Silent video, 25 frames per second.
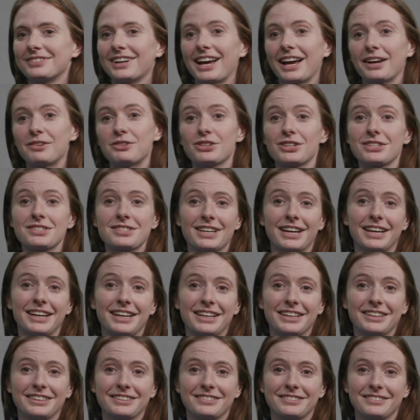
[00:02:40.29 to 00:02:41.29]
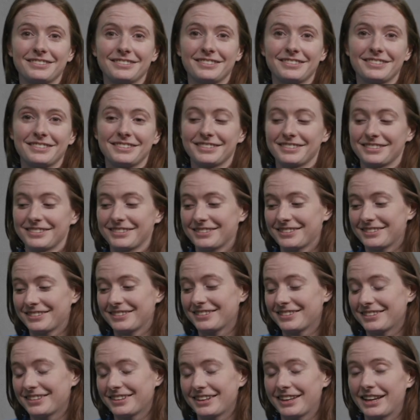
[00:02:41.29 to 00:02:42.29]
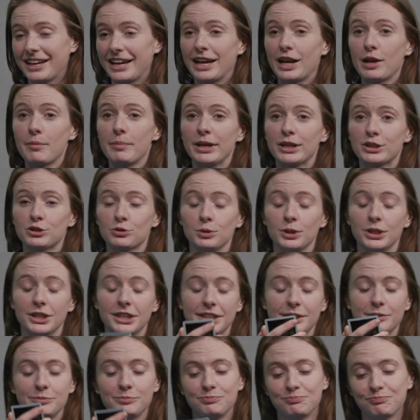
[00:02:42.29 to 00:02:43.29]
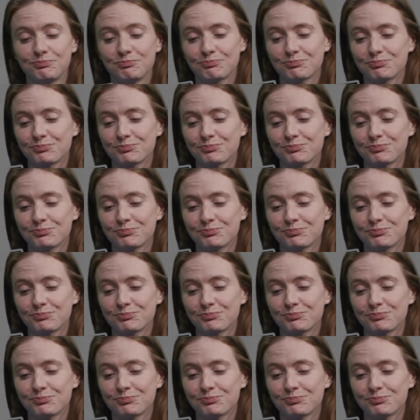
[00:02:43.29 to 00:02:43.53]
I'm just saying. And a bitch would.